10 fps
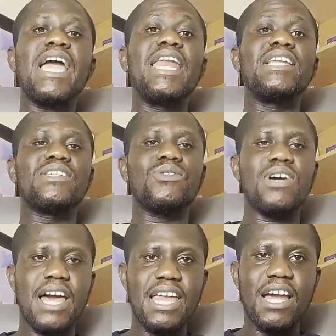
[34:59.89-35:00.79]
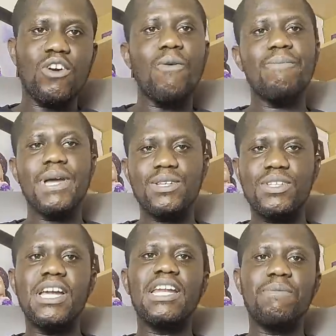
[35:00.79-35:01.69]
a little higher compared to
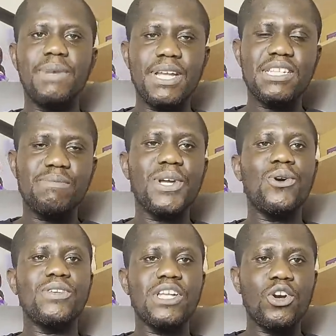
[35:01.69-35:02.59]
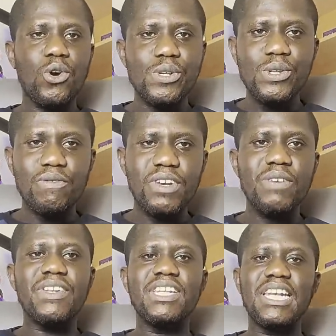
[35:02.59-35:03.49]
the other places because the cost of
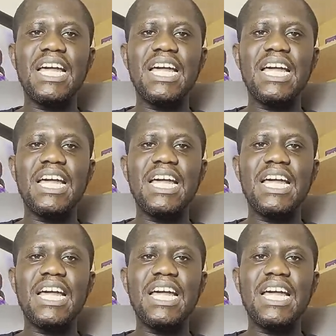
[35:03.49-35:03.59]
living in